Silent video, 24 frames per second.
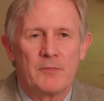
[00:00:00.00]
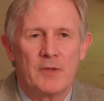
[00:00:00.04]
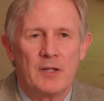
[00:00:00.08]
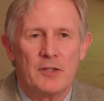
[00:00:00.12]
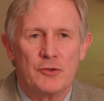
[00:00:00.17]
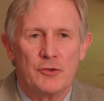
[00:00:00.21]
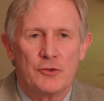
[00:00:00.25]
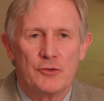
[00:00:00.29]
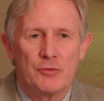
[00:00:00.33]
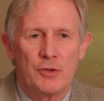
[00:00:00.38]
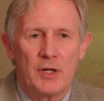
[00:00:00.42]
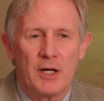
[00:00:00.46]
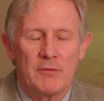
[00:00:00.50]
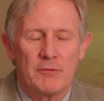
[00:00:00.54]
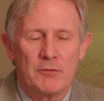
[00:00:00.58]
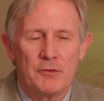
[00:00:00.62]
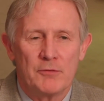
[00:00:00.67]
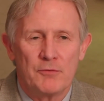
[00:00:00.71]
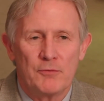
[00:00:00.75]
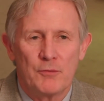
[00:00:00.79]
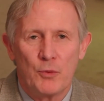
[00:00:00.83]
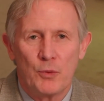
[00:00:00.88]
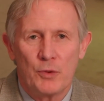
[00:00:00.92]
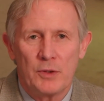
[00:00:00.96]
and you
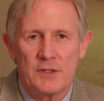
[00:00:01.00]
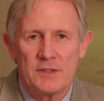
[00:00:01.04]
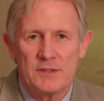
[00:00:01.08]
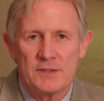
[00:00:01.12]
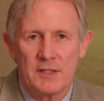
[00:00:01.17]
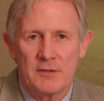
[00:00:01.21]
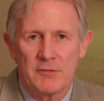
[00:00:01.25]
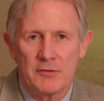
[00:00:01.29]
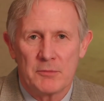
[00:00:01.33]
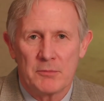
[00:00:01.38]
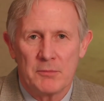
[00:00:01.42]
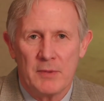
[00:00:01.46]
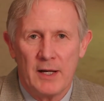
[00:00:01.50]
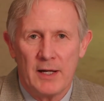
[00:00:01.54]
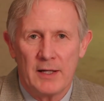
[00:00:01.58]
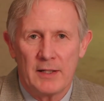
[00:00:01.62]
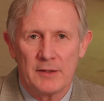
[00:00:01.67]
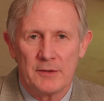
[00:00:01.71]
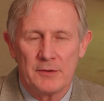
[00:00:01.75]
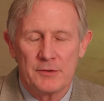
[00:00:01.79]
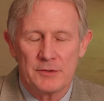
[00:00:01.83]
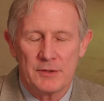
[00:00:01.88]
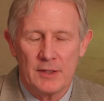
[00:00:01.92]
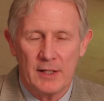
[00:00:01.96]
traveled 47
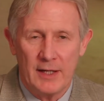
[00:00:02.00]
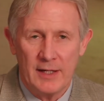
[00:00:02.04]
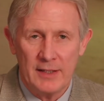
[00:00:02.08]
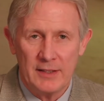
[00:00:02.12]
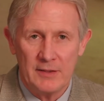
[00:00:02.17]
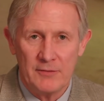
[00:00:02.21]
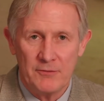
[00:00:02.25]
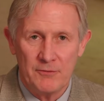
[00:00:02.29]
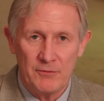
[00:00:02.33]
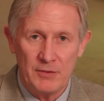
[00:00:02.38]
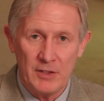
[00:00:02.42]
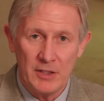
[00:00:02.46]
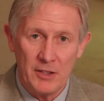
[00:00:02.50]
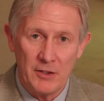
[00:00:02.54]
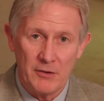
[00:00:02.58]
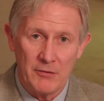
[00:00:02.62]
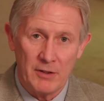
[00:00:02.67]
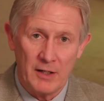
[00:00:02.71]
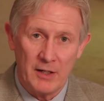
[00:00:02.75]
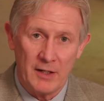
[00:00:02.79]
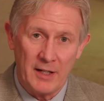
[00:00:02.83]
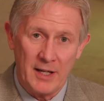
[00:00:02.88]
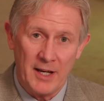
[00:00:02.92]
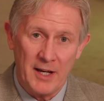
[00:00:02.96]
miles, I could figure
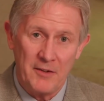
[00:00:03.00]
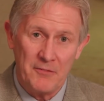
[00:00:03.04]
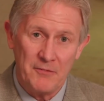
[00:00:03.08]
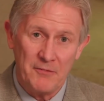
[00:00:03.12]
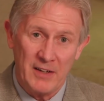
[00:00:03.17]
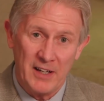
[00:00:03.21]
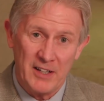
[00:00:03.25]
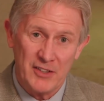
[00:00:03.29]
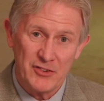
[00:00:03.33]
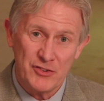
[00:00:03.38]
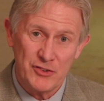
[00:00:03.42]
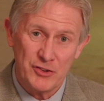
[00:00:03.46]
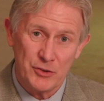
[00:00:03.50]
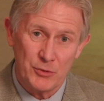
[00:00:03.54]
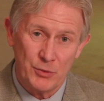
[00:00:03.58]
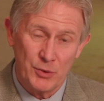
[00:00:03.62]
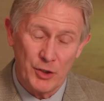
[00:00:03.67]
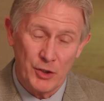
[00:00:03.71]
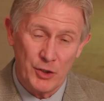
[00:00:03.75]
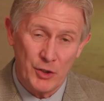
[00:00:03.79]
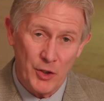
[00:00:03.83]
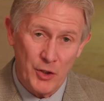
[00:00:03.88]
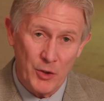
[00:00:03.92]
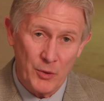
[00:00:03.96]
out how fast you were
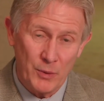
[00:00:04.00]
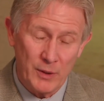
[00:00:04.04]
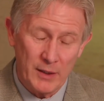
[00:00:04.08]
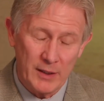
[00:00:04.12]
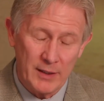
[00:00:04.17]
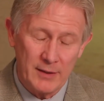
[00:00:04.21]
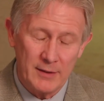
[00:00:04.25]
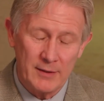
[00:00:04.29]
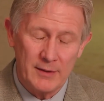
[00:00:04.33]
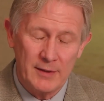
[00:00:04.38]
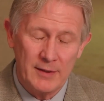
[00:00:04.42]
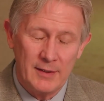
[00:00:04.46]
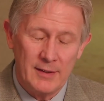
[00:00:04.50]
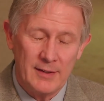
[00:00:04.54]
going